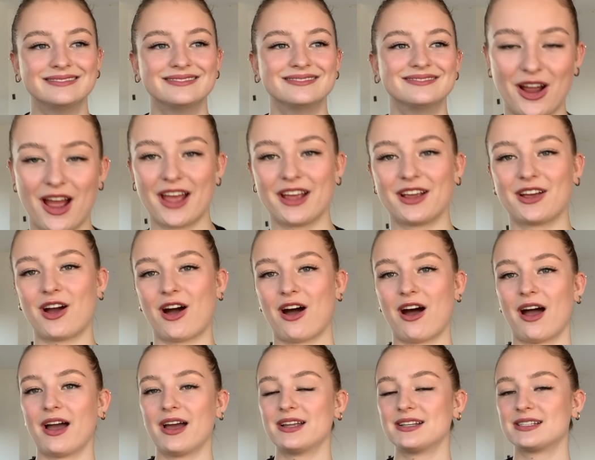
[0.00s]
I
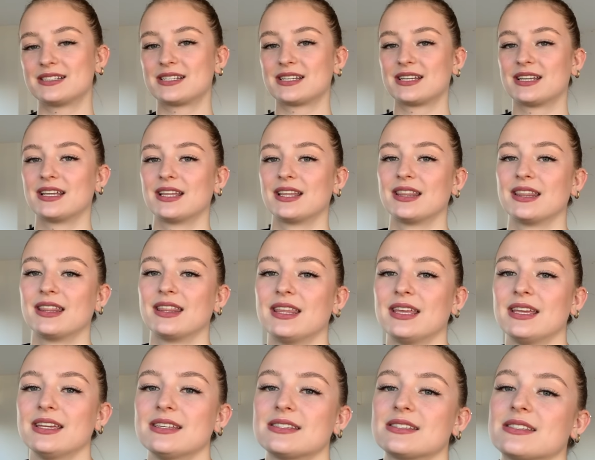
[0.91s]
got
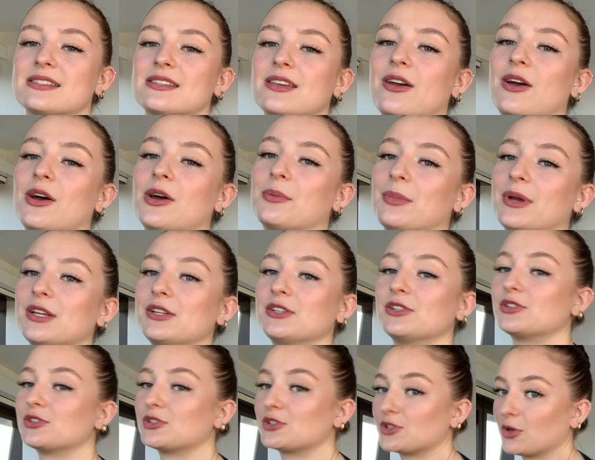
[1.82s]
this on my
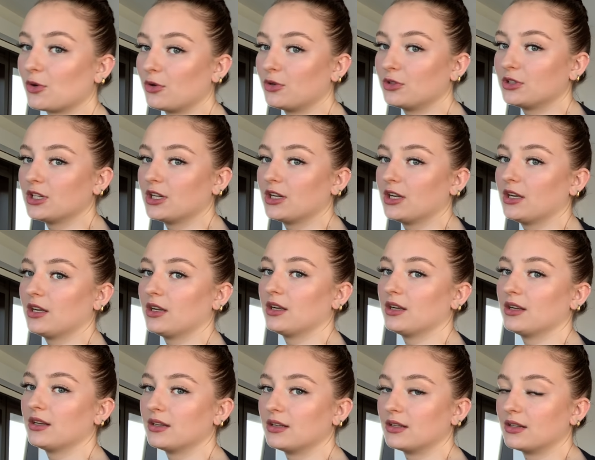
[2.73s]
shoulder.
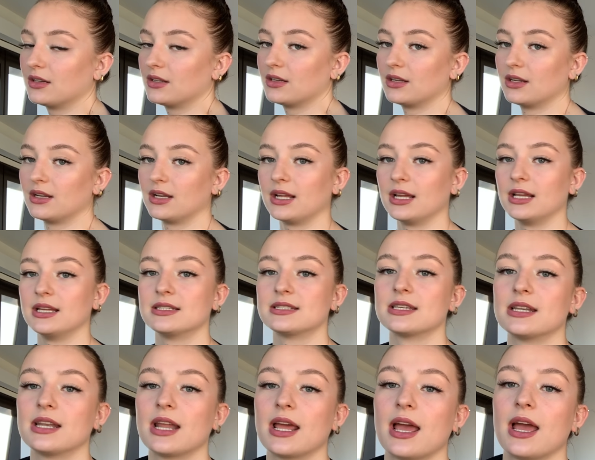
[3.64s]

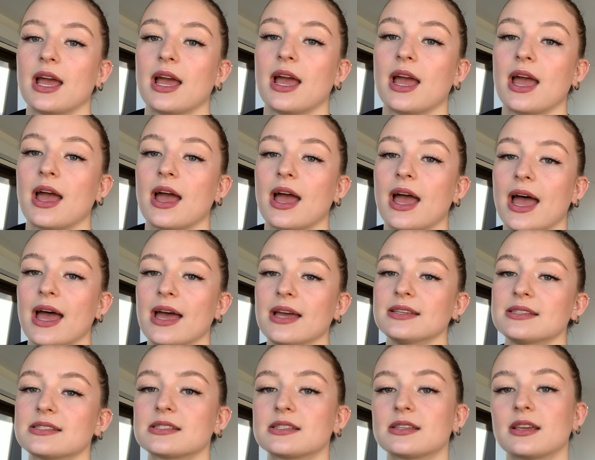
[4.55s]
It's an
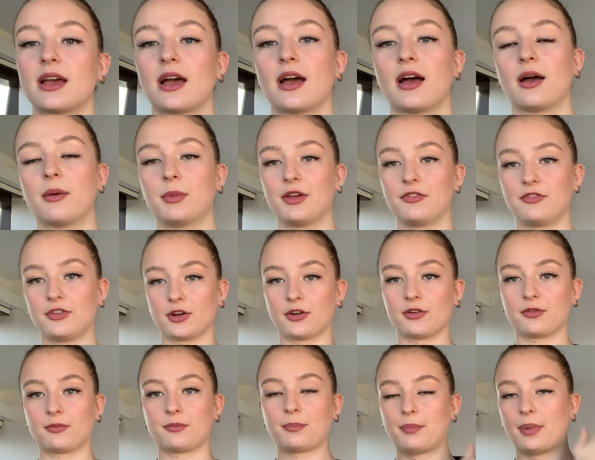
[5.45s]
S. If
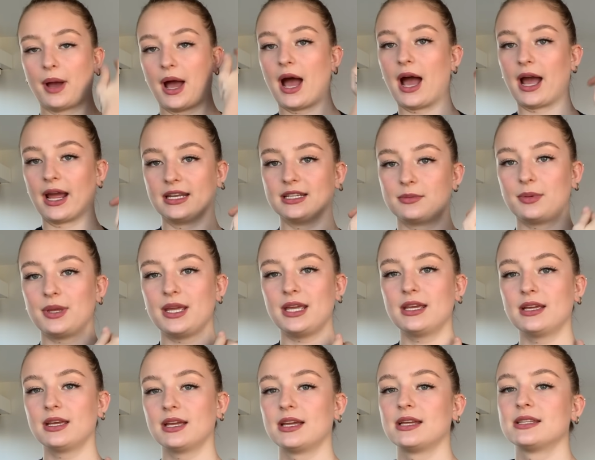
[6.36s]
you're behind
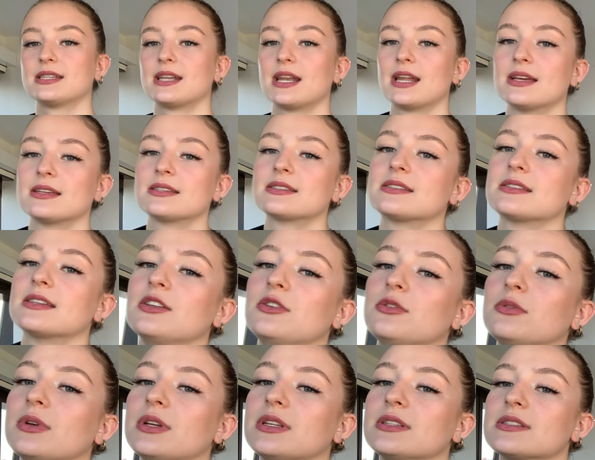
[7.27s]
me, it's an S.
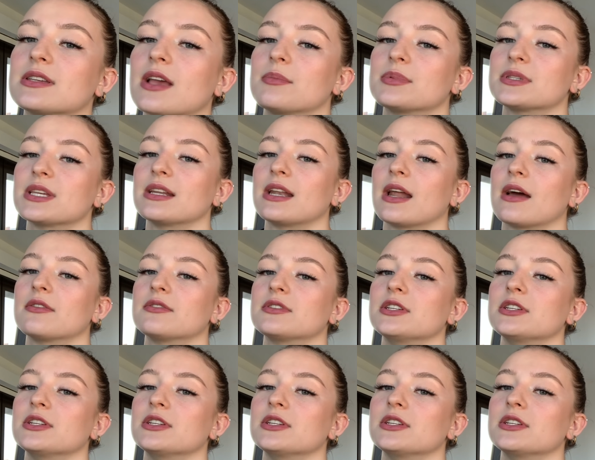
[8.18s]
It's upside down